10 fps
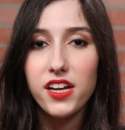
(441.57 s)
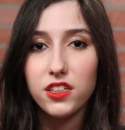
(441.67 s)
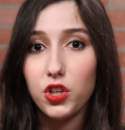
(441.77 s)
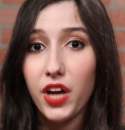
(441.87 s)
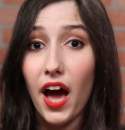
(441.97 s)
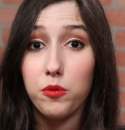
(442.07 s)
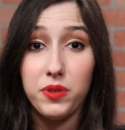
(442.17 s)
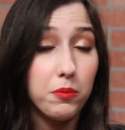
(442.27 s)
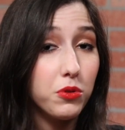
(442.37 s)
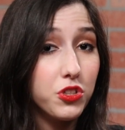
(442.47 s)
had to learn how to
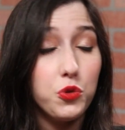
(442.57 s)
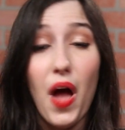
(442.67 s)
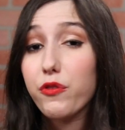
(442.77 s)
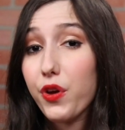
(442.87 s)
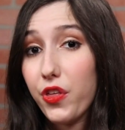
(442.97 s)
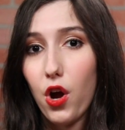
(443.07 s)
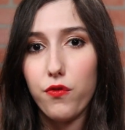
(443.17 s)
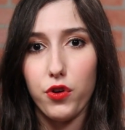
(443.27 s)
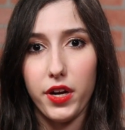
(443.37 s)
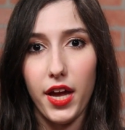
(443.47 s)
be able to do everything
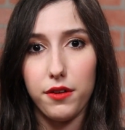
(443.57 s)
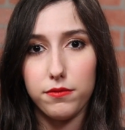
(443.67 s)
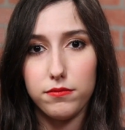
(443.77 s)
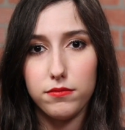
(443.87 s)
over again.